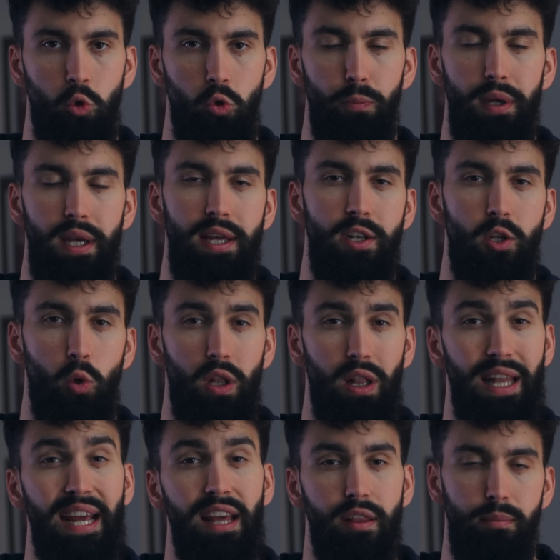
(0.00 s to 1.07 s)
group into a
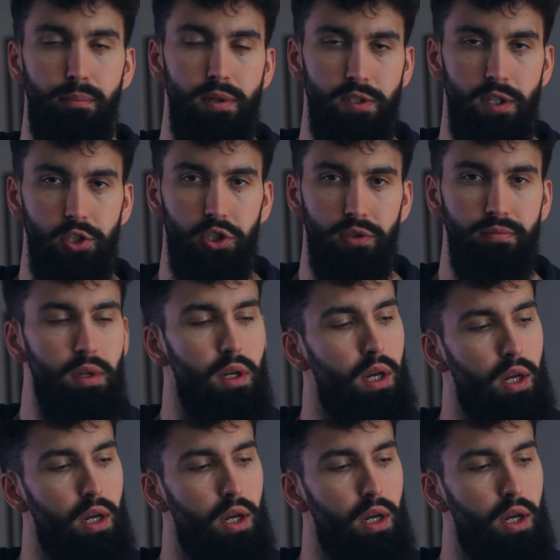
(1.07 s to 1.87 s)
lengthened position.